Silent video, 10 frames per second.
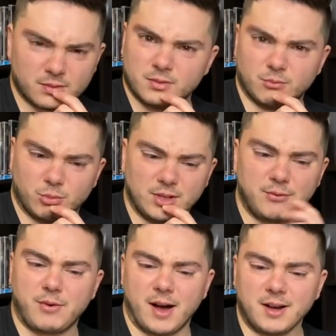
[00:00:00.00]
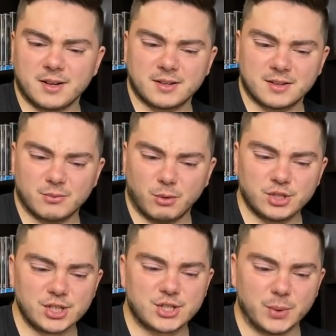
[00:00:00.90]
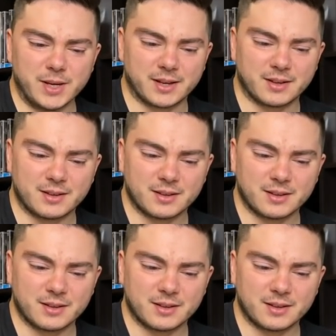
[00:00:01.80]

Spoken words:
What the fuck? What's she doing?